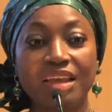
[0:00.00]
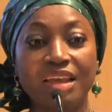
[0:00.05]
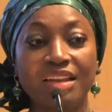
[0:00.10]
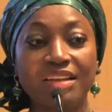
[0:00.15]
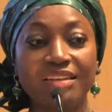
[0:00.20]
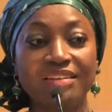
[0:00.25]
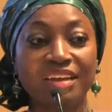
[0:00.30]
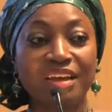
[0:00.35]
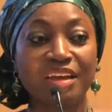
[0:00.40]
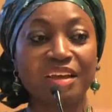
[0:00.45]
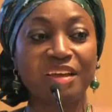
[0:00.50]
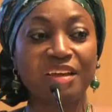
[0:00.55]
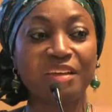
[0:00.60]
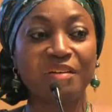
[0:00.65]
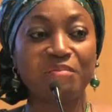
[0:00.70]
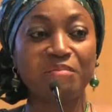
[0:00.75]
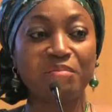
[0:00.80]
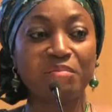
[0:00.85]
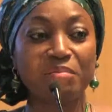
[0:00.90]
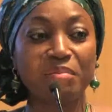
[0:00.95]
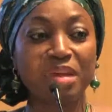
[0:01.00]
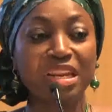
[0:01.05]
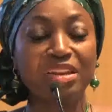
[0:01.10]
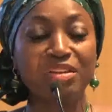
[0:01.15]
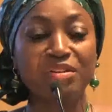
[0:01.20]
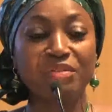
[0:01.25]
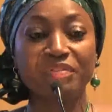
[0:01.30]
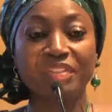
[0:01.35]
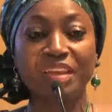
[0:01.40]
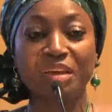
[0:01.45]
And
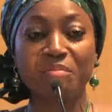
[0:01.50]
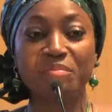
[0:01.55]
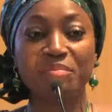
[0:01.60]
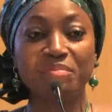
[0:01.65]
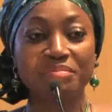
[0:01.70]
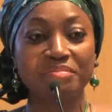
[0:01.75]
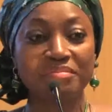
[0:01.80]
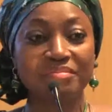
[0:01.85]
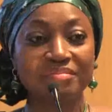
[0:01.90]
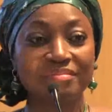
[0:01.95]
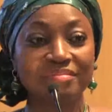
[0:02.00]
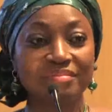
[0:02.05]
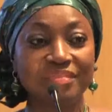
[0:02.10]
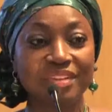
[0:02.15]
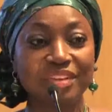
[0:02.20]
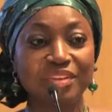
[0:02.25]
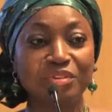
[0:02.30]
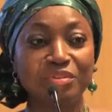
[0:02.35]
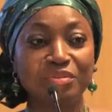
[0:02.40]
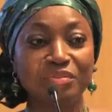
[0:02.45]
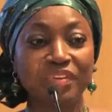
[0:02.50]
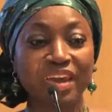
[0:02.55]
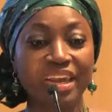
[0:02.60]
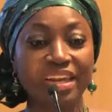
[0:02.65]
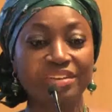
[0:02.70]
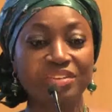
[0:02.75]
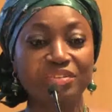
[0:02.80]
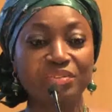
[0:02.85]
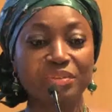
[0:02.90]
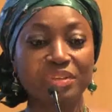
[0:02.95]
many of them
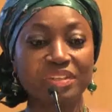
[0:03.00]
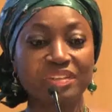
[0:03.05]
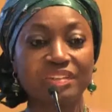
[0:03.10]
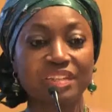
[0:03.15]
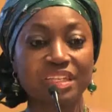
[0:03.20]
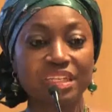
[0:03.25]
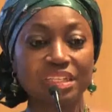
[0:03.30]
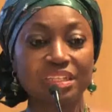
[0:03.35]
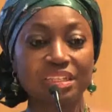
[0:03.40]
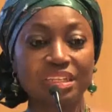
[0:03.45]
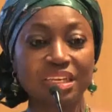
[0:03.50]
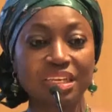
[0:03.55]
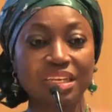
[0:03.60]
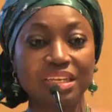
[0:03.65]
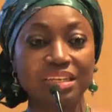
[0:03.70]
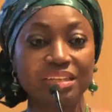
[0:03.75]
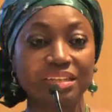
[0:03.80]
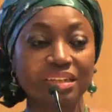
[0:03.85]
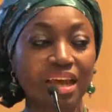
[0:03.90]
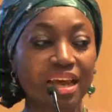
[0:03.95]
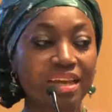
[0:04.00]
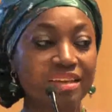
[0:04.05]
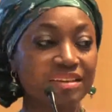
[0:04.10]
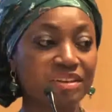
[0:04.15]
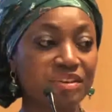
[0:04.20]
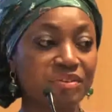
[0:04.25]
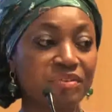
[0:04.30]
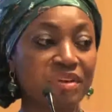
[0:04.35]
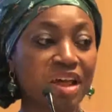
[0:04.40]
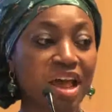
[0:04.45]
conveyed to us that the
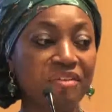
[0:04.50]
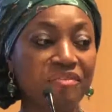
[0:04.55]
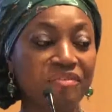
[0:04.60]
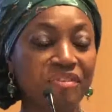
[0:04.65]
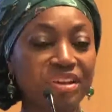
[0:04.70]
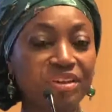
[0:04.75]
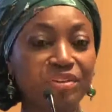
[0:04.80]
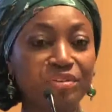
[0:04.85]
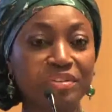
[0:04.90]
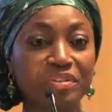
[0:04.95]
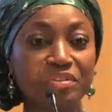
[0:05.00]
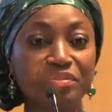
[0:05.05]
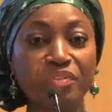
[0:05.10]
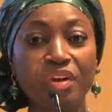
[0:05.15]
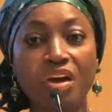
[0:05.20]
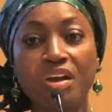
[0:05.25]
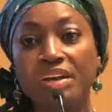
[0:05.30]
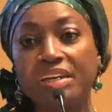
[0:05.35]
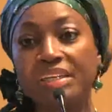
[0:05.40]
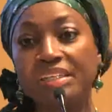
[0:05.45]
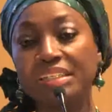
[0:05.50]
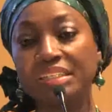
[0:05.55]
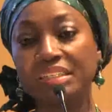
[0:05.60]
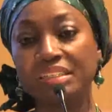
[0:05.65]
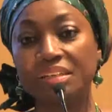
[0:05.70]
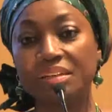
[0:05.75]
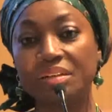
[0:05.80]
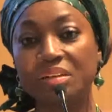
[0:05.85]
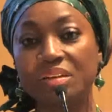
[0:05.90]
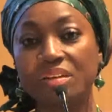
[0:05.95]
idea of Africa on the
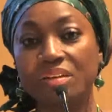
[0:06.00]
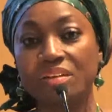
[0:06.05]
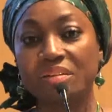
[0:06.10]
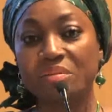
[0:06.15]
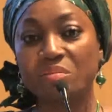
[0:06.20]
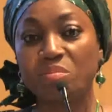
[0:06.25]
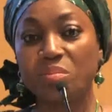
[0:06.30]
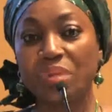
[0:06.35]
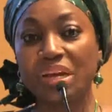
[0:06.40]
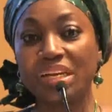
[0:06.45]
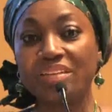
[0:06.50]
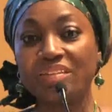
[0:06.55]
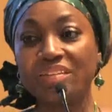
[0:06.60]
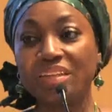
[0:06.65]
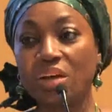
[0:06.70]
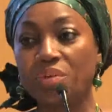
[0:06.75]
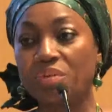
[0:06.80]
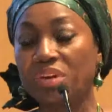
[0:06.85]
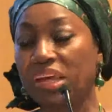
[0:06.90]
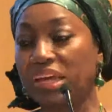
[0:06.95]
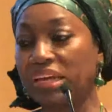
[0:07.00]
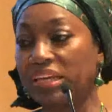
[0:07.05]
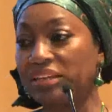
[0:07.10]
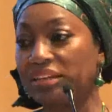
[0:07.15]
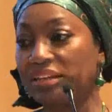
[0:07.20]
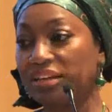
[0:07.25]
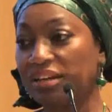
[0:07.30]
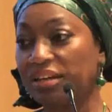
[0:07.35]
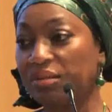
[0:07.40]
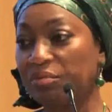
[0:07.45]
run might sound
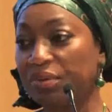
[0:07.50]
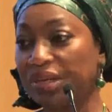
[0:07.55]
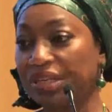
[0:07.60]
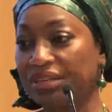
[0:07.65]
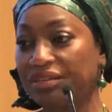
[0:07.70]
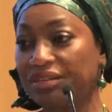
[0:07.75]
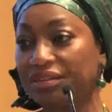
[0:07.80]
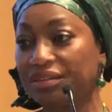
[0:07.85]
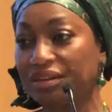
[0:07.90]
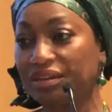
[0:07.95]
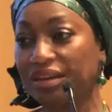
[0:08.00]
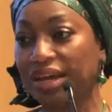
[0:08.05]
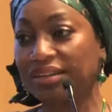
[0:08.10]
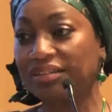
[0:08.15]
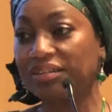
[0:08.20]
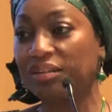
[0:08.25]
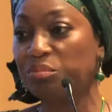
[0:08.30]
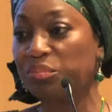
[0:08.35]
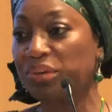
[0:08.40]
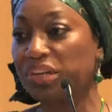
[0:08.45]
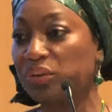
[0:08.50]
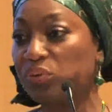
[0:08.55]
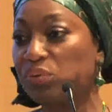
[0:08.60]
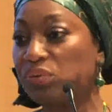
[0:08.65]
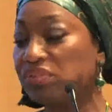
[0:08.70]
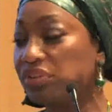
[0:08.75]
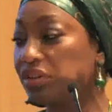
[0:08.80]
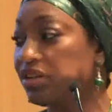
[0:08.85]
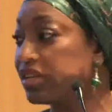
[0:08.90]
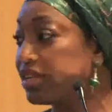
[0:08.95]
like a bit like somebody
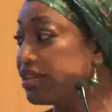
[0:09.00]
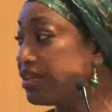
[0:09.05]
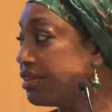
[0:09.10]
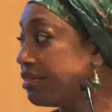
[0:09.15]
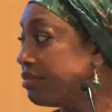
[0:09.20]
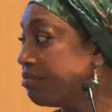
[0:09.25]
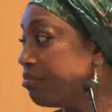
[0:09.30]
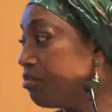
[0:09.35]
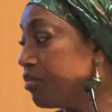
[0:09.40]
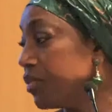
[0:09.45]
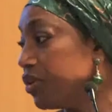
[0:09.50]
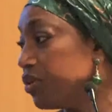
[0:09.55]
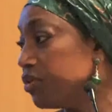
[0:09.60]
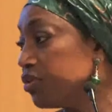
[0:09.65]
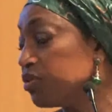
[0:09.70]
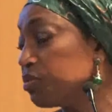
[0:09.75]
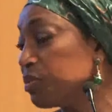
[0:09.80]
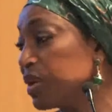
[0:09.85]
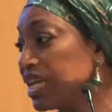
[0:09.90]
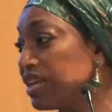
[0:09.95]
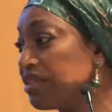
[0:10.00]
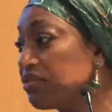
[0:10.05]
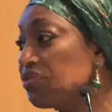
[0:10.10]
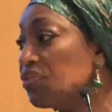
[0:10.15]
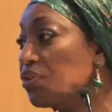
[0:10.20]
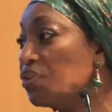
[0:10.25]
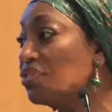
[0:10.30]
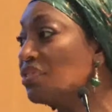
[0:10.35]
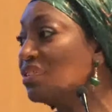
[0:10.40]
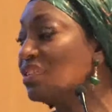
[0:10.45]
who's being a
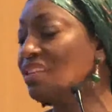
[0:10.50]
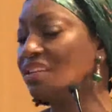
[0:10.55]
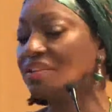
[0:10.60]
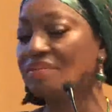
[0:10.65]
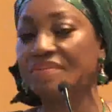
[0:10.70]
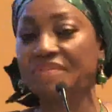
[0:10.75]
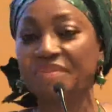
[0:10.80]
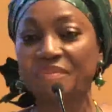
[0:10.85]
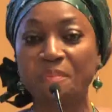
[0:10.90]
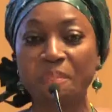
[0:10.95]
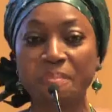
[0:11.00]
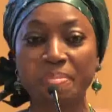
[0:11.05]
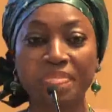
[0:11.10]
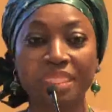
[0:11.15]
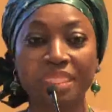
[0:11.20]
fugitive